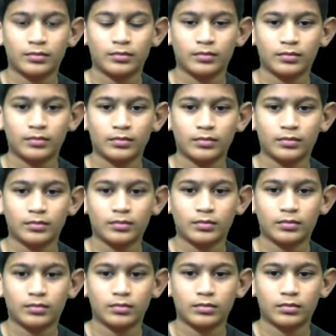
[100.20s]

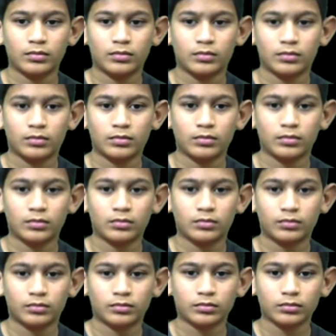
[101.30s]

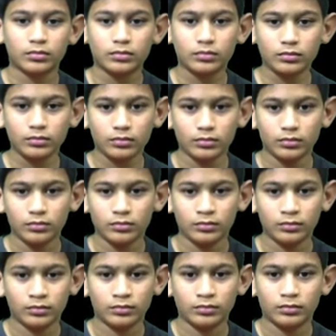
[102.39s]

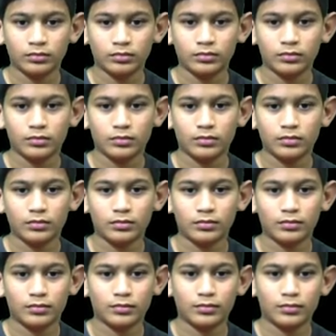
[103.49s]

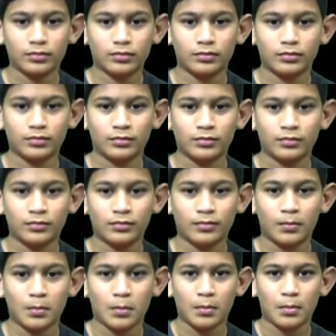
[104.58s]

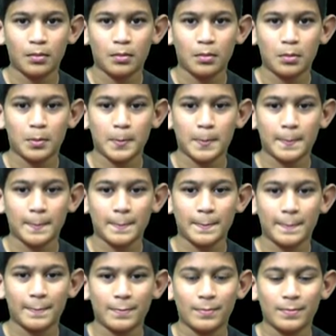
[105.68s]

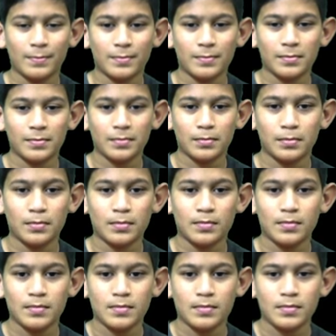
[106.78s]
The person shown says nothing.